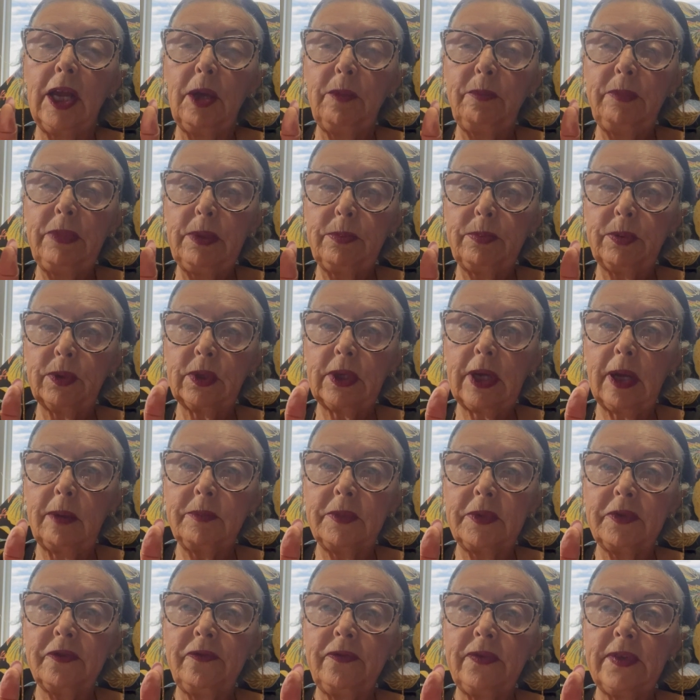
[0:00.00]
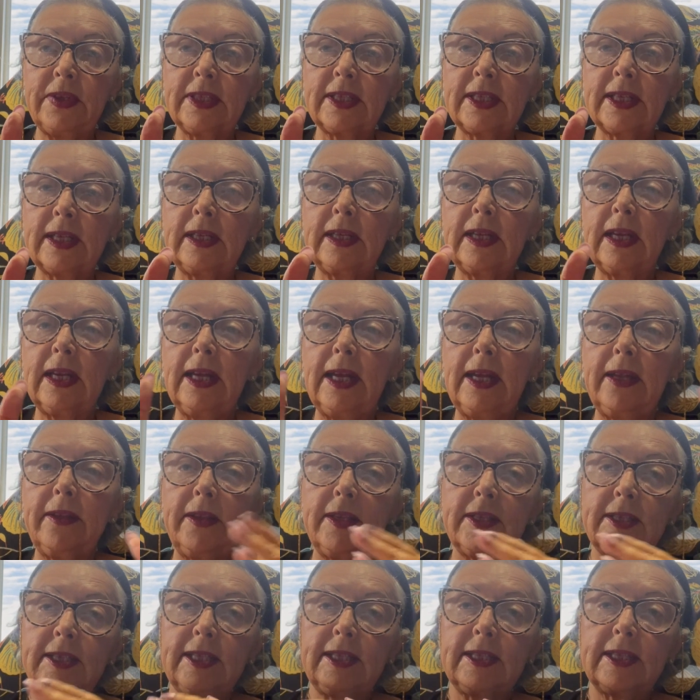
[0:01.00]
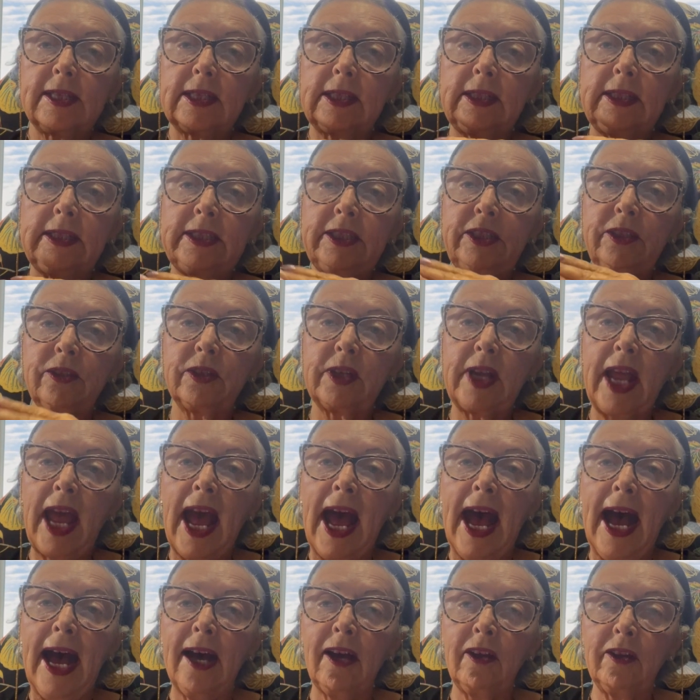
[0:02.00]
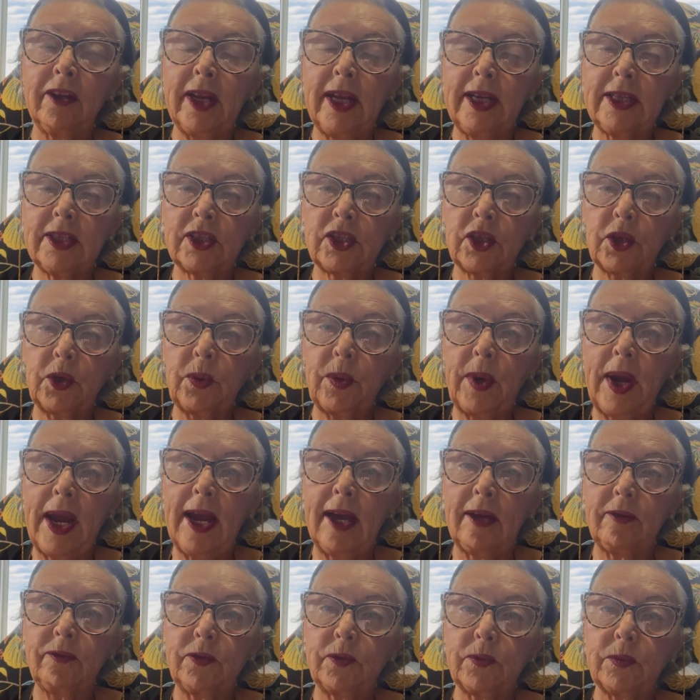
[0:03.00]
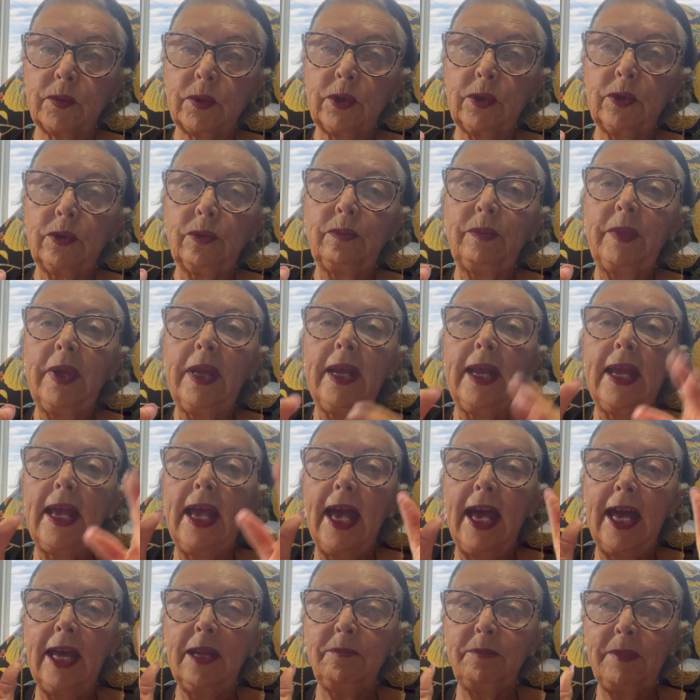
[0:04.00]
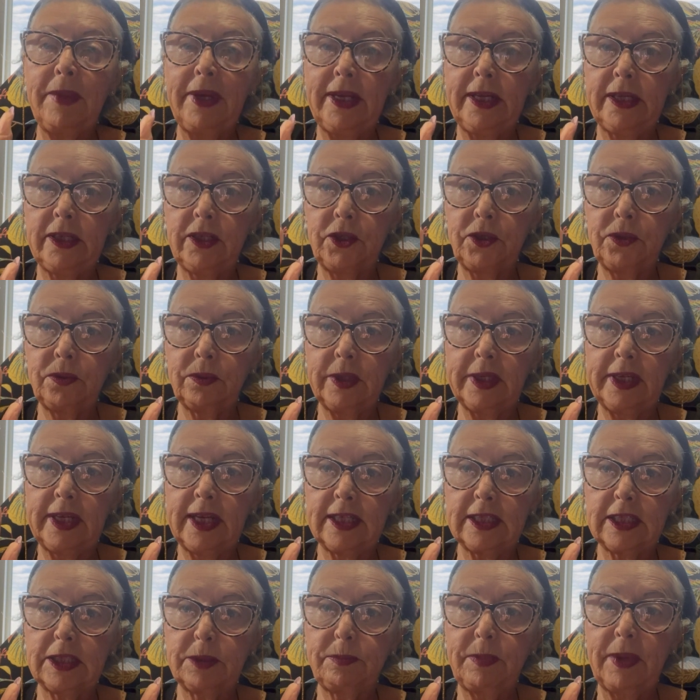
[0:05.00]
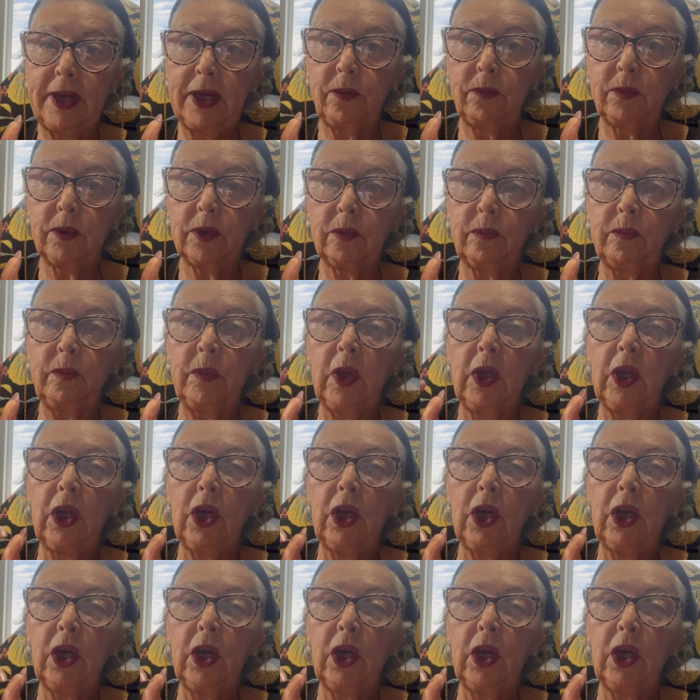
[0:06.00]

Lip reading: people come to visit, this is cleared out as a craft room and made into a guest bedroom.